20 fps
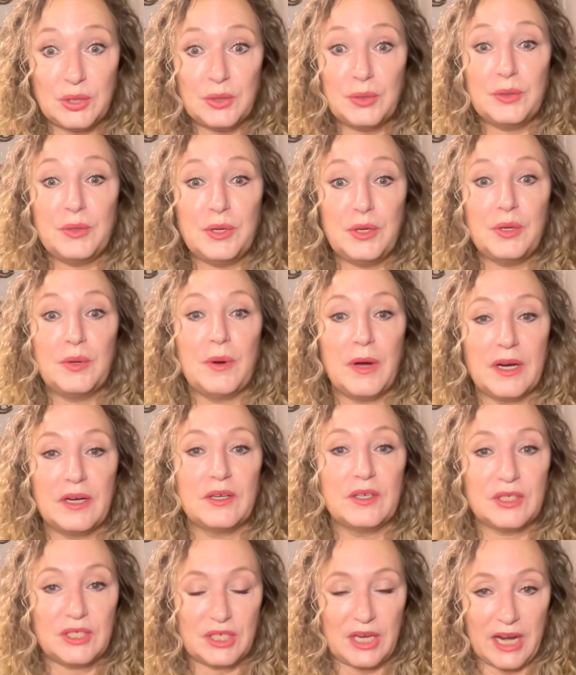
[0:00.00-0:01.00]
Do you
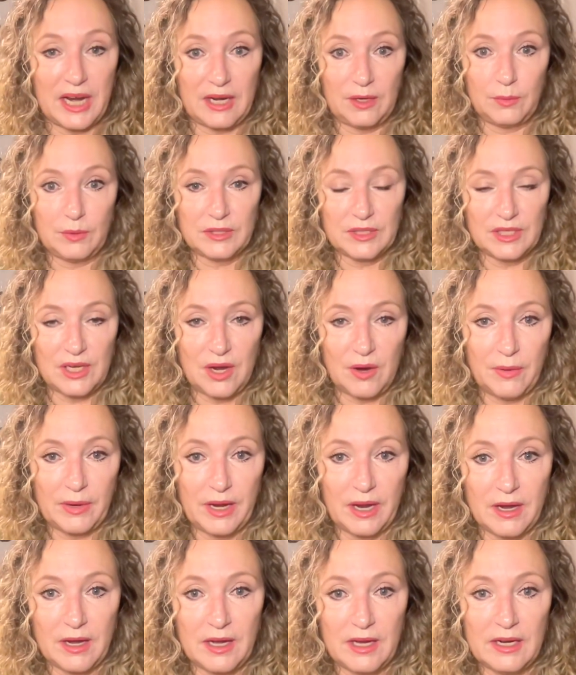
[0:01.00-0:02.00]
understand what's going
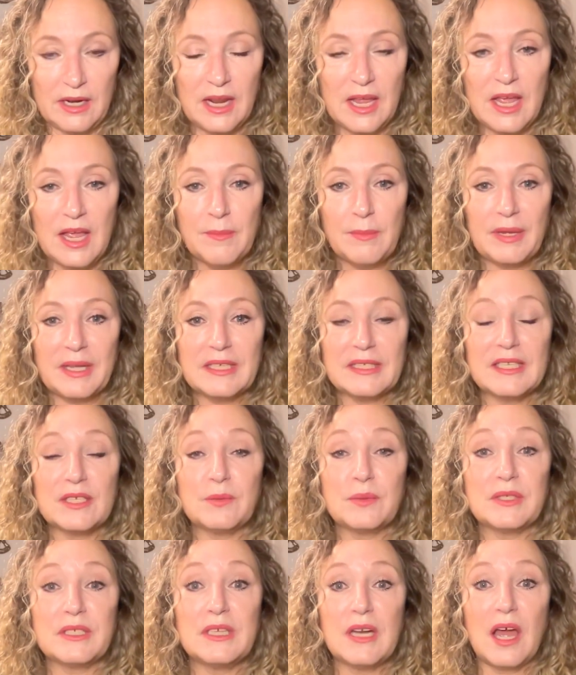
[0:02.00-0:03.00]
on? Because this
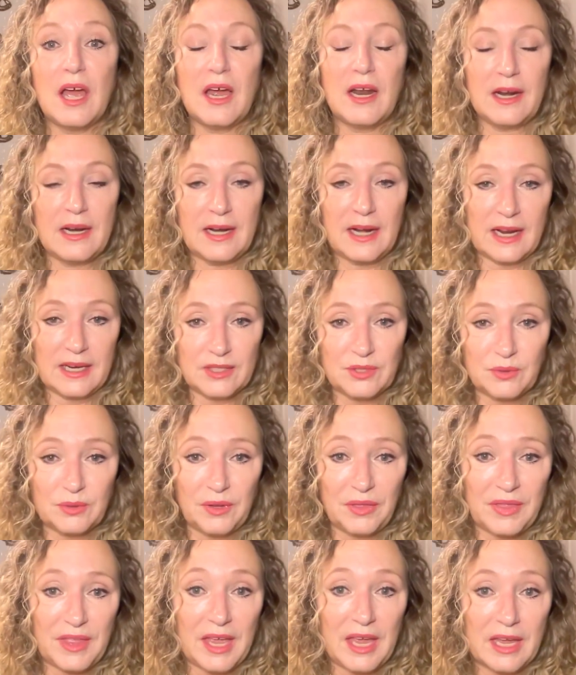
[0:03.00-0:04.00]
was not a natural
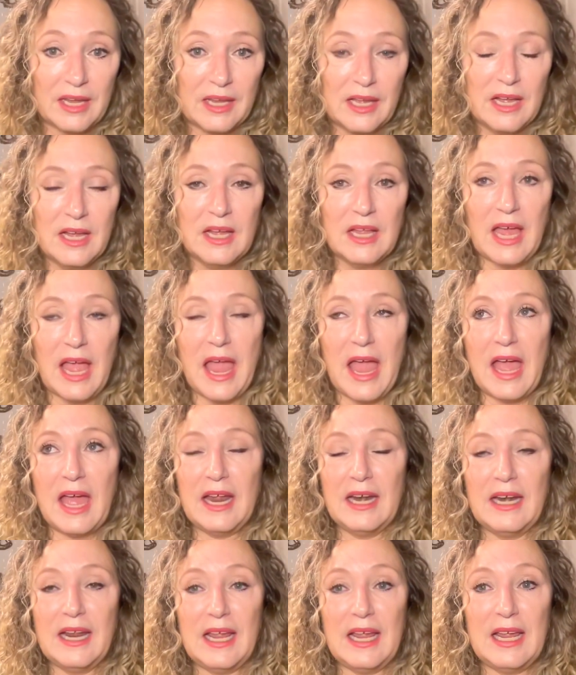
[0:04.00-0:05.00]
thing,
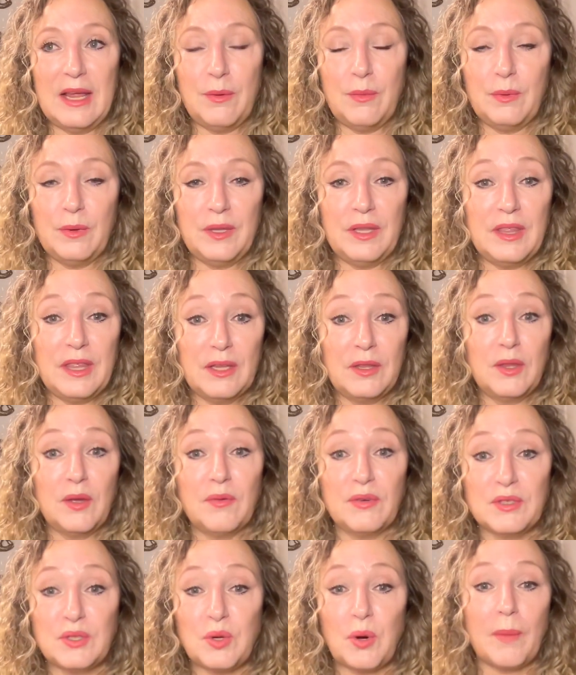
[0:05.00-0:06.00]
and it the, the
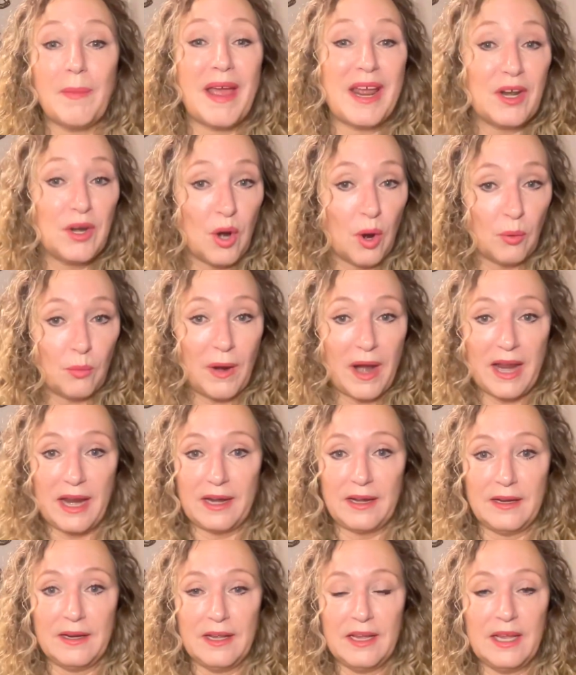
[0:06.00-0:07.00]
storm had no
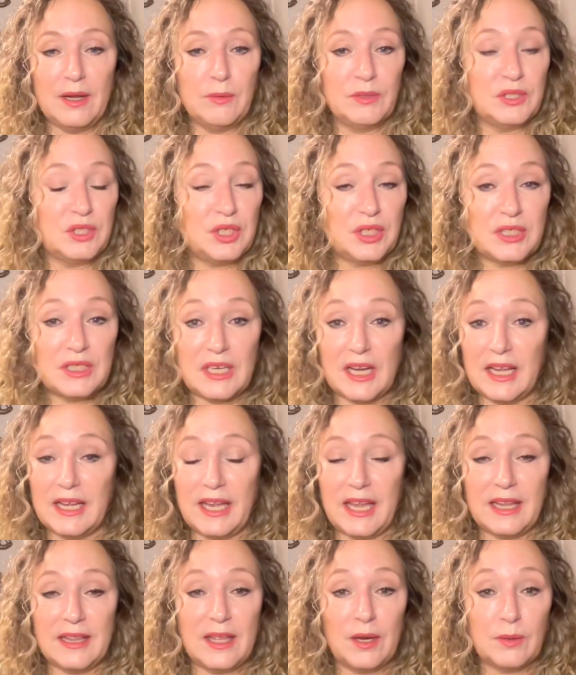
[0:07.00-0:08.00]
rain. It was just a,
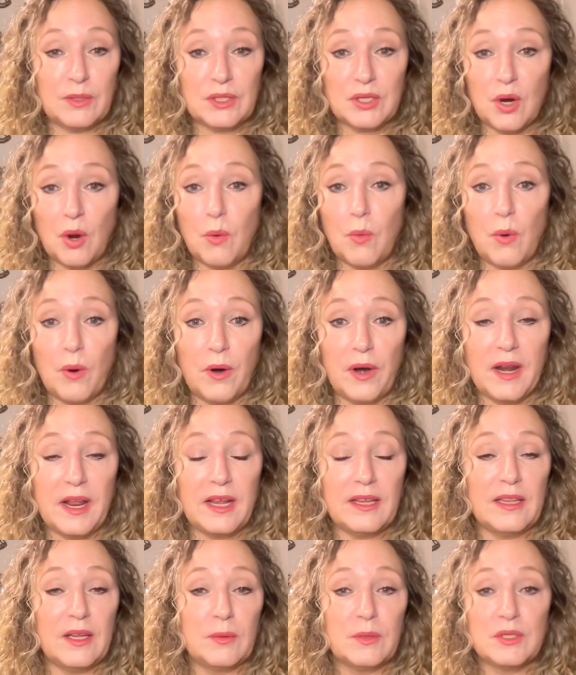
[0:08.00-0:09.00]
there was no
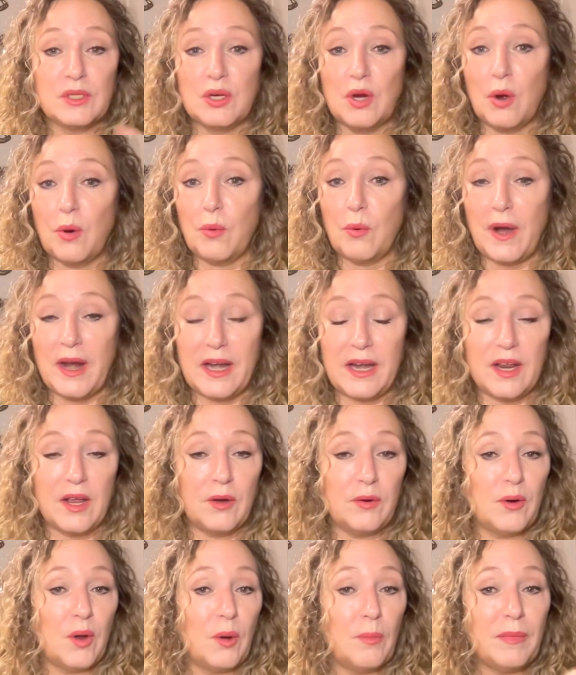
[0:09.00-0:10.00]
warning. There was no radio,
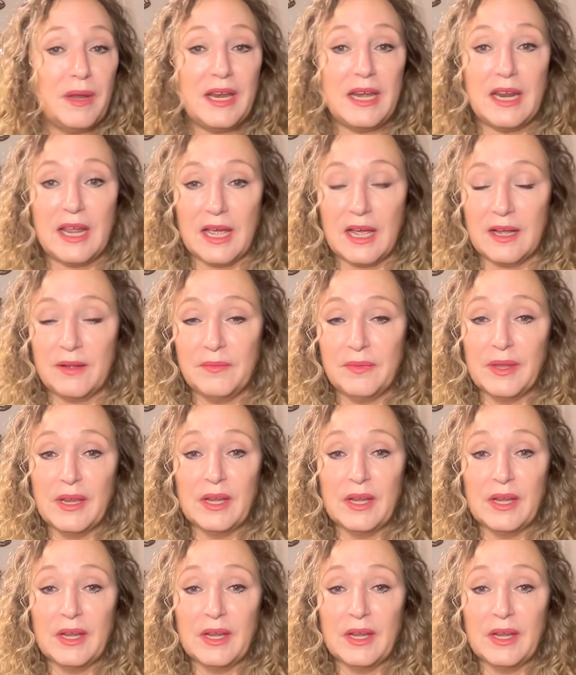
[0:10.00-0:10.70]
no media.